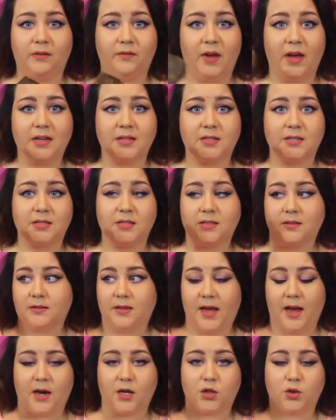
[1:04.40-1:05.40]
invest
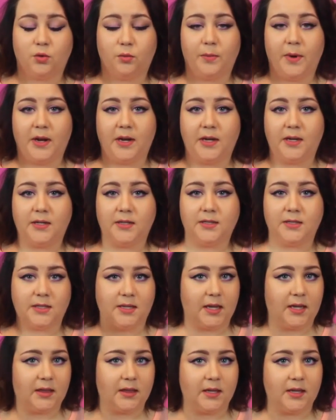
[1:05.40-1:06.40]
the actual money
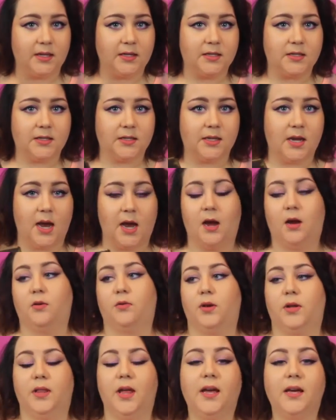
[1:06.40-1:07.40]
to get this? How
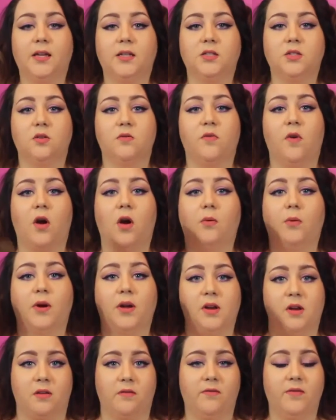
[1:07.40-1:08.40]
do I like it so far?
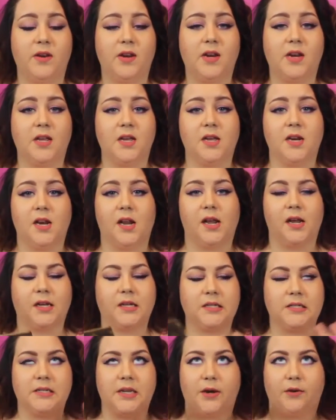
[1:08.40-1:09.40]
What can I fit in it?
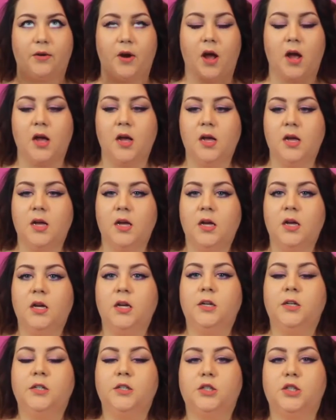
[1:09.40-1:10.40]
Etc.
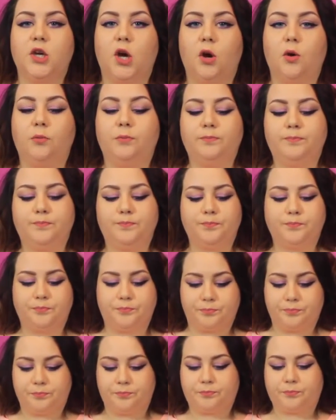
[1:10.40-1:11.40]
So,
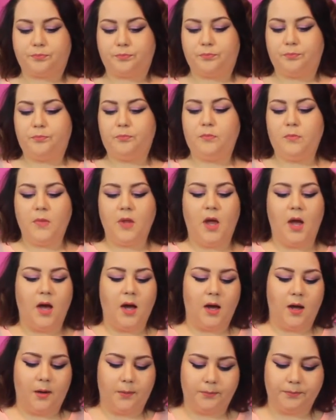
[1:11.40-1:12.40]

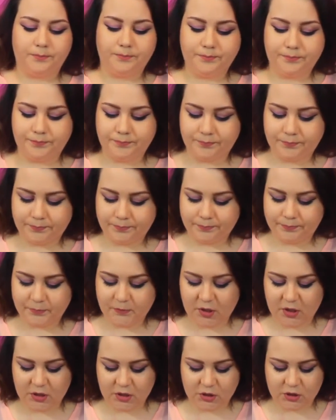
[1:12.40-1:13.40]
gonna
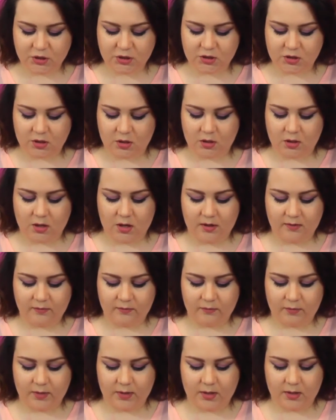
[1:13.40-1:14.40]
just start
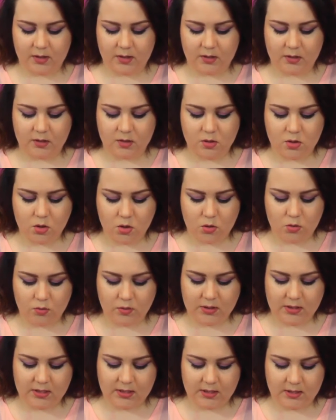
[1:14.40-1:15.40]
off with
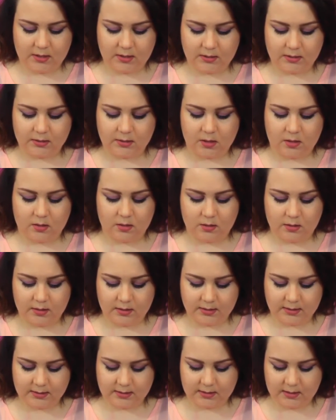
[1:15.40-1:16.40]
no keys on
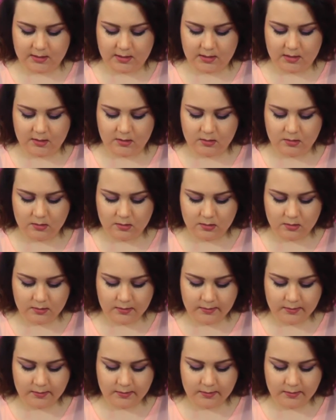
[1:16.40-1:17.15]
this thingy.